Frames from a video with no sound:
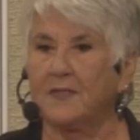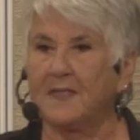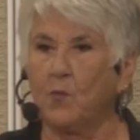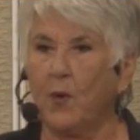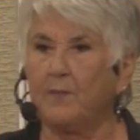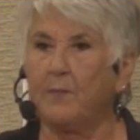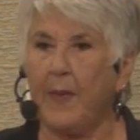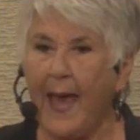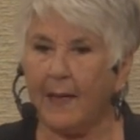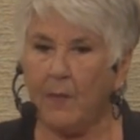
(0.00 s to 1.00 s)
someone
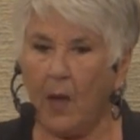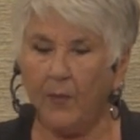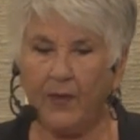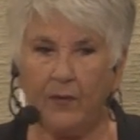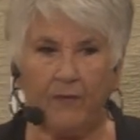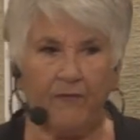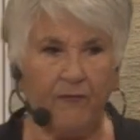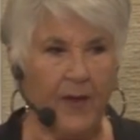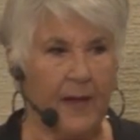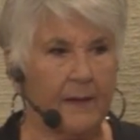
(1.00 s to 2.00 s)
bad-mouthing her
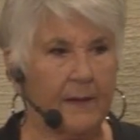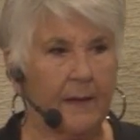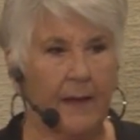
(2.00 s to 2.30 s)
friend,